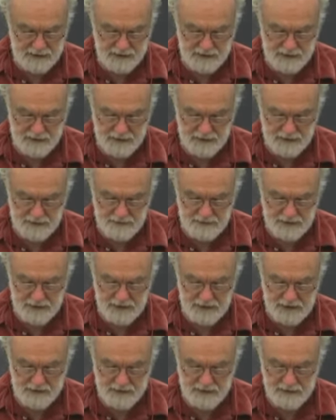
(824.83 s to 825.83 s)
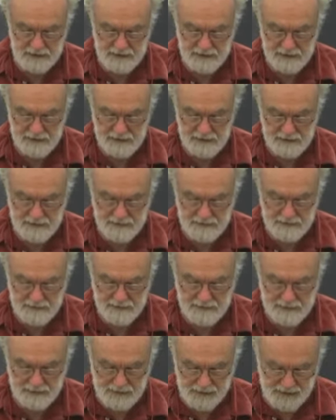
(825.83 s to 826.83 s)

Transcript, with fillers: uh, a very um,